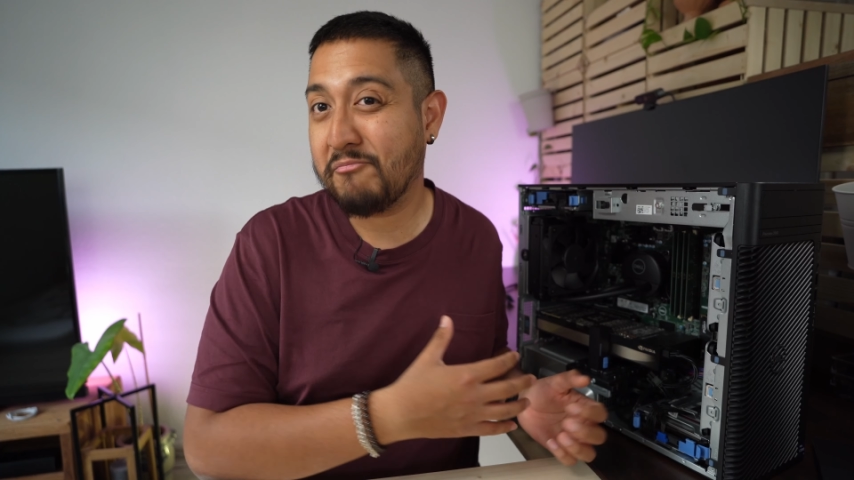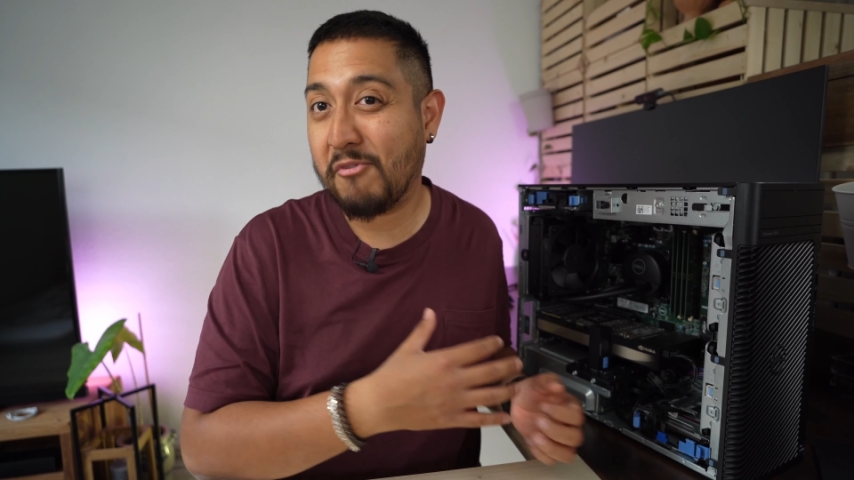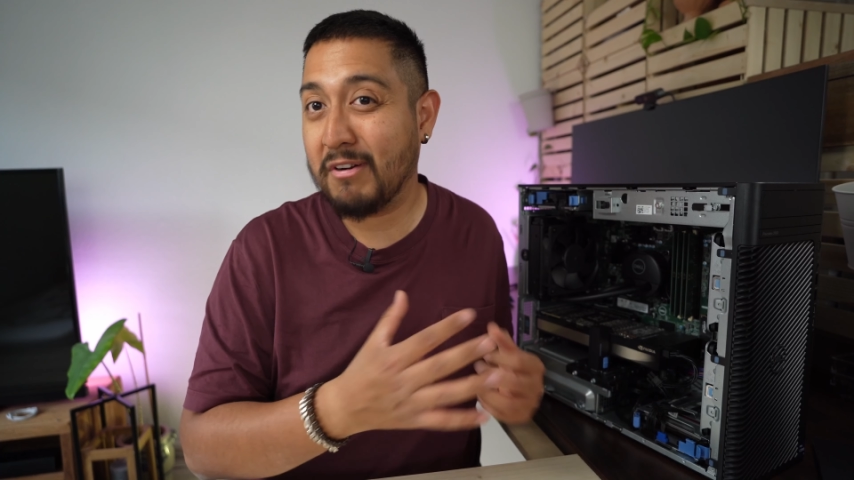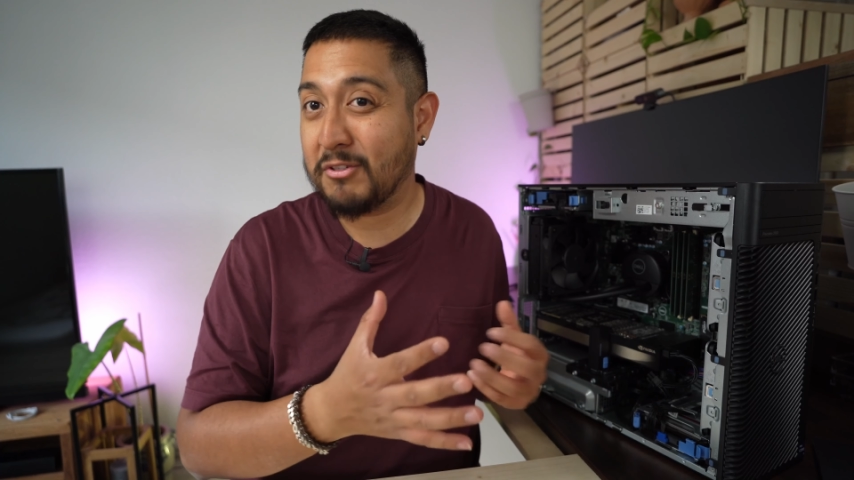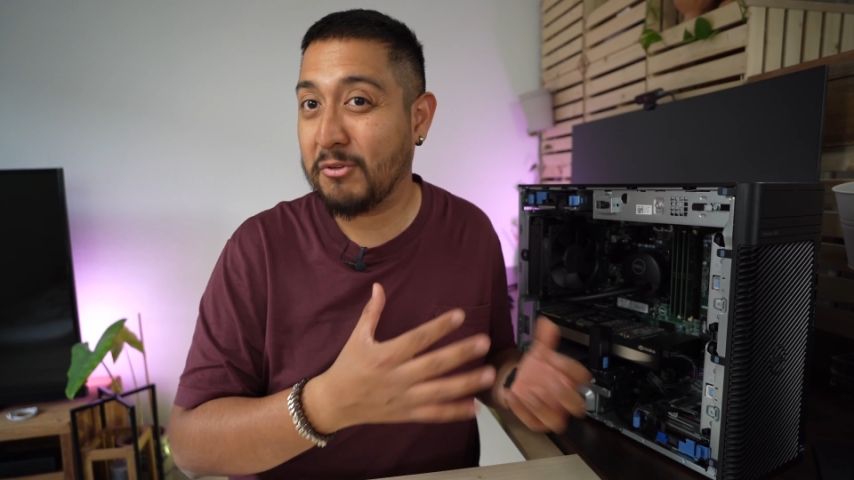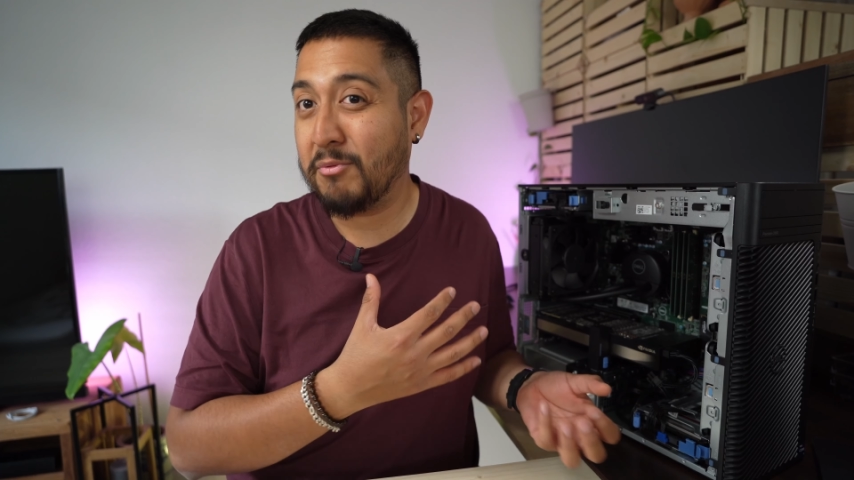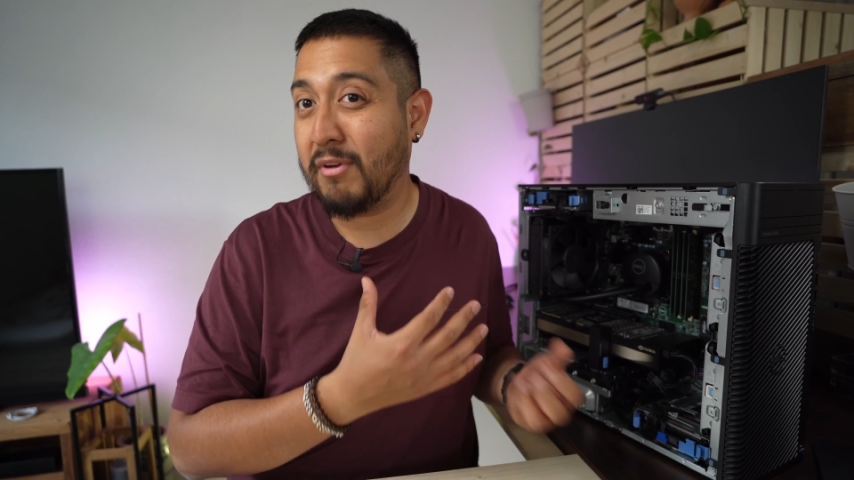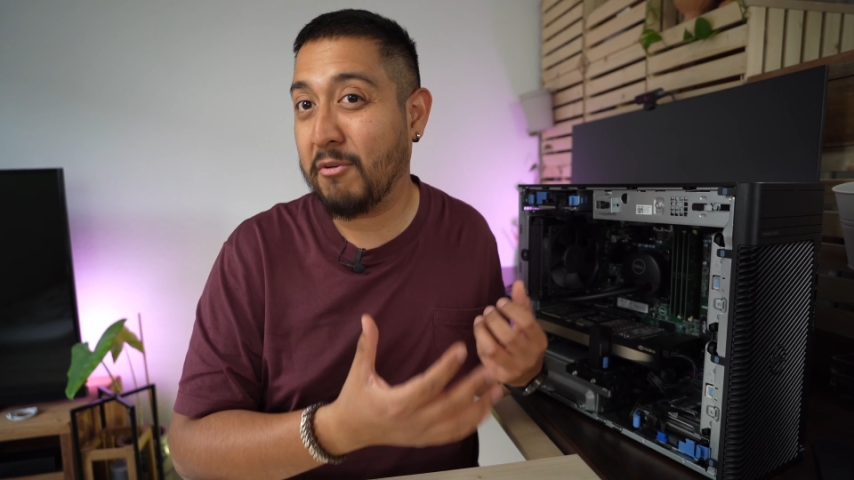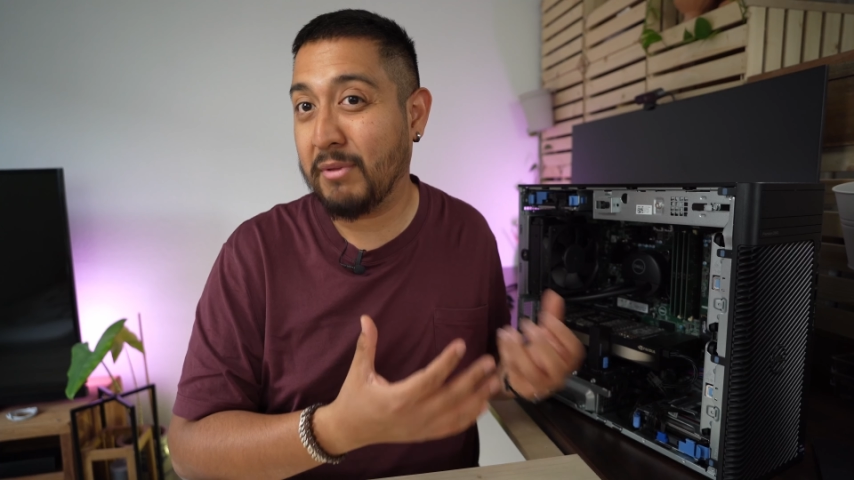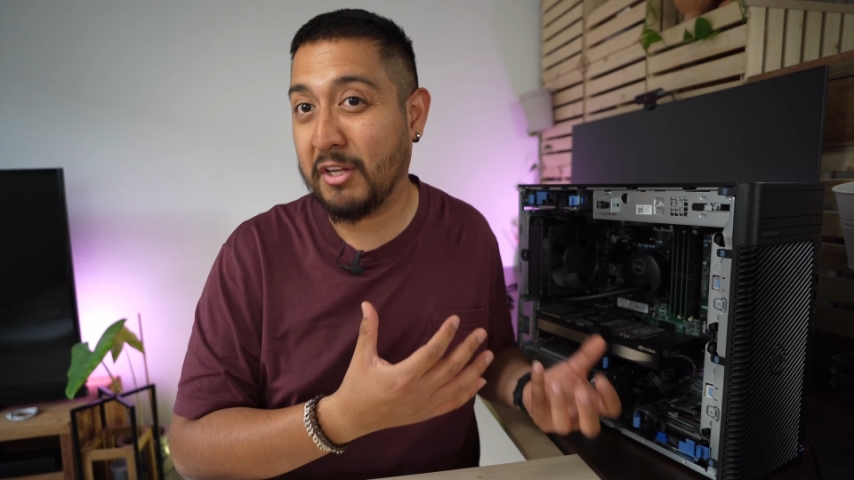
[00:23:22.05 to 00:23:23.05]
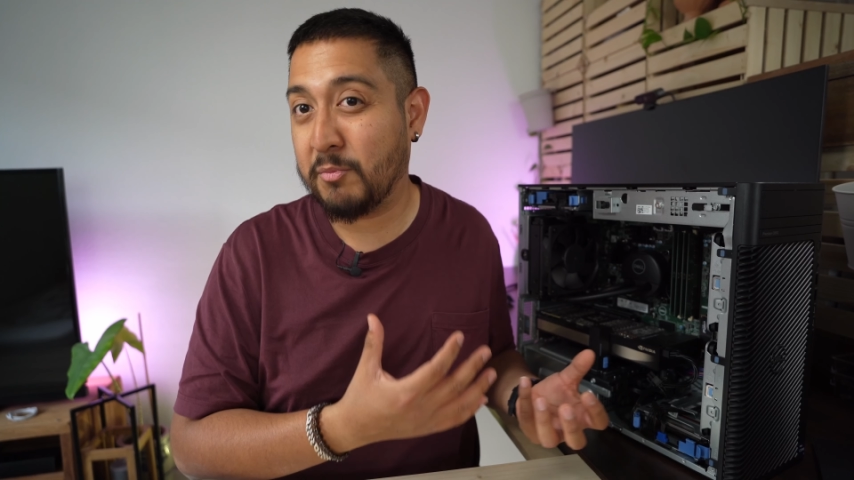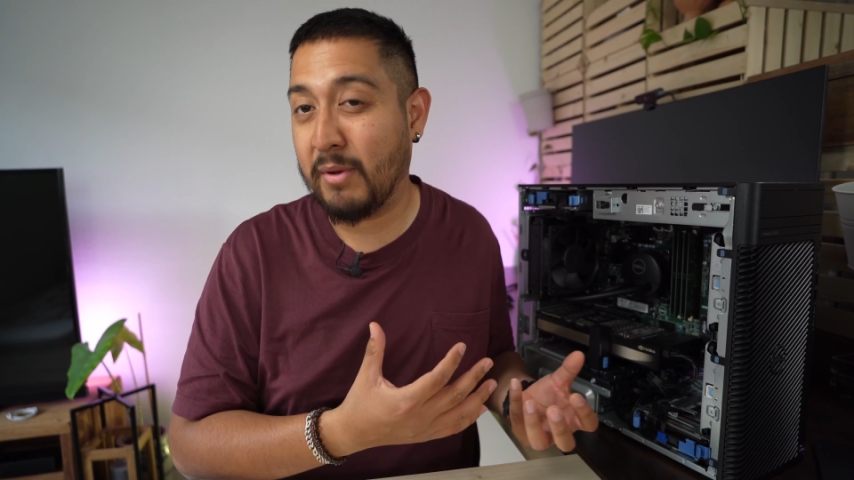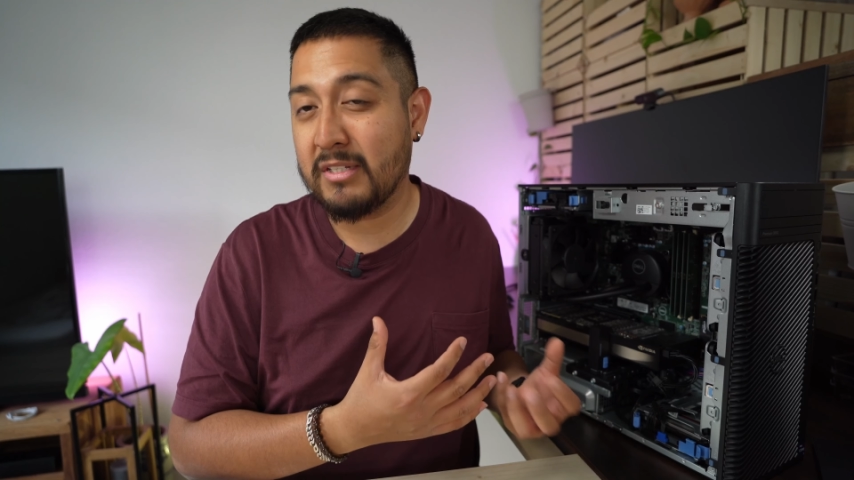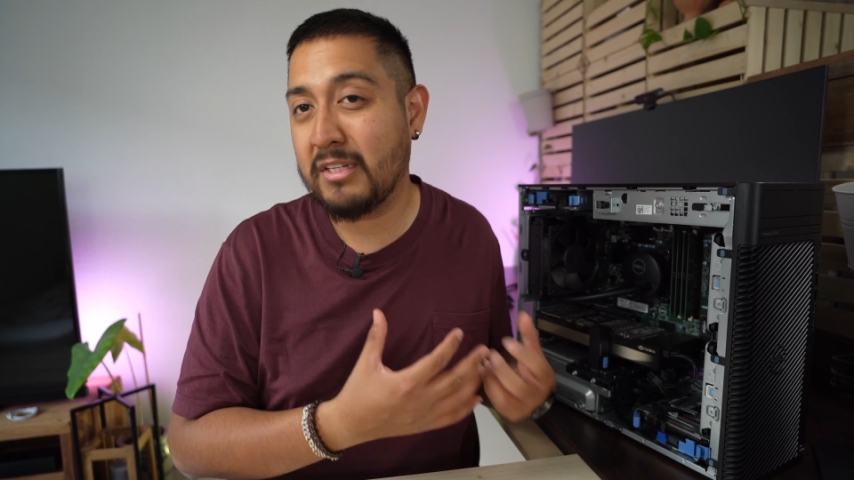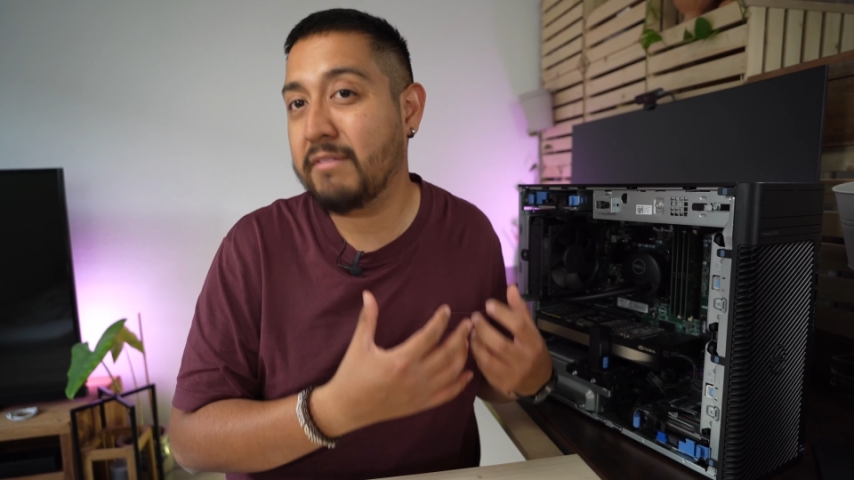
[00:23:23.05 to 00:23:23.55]
Probably it's going to be a little bit
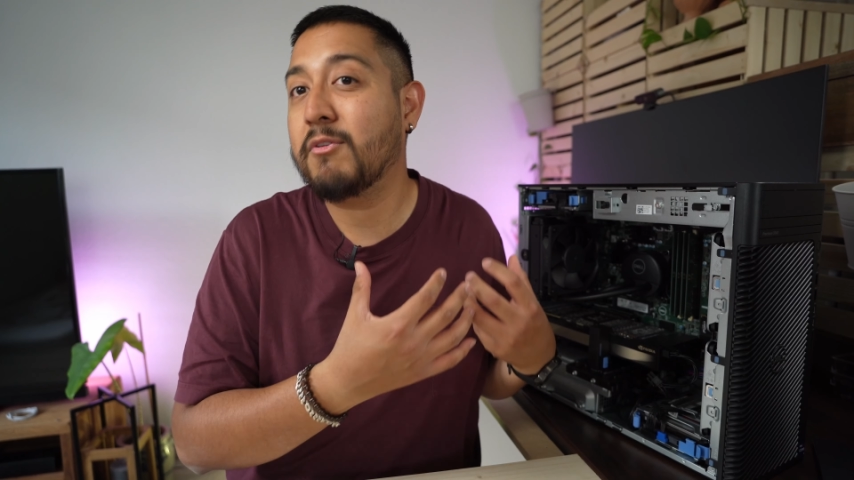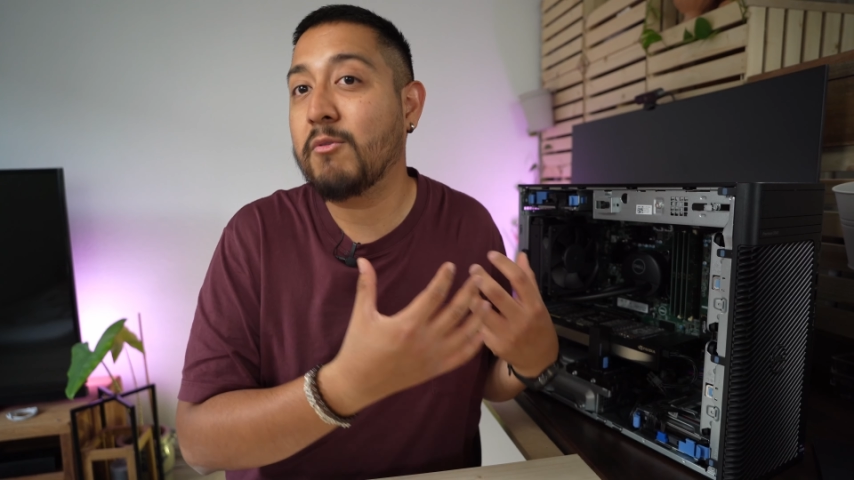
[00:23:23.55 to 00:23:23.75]
expensive,